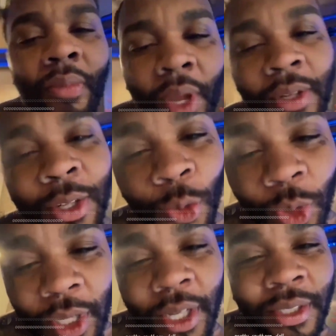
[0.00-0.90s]
The
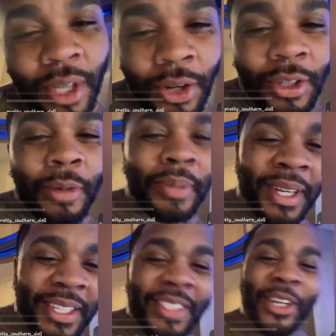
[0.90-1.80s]
wheels on the
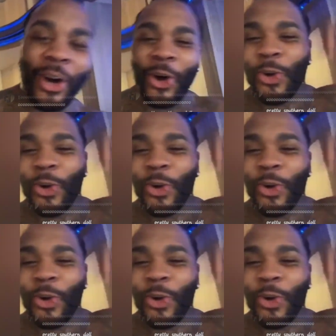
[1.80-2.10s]
bus go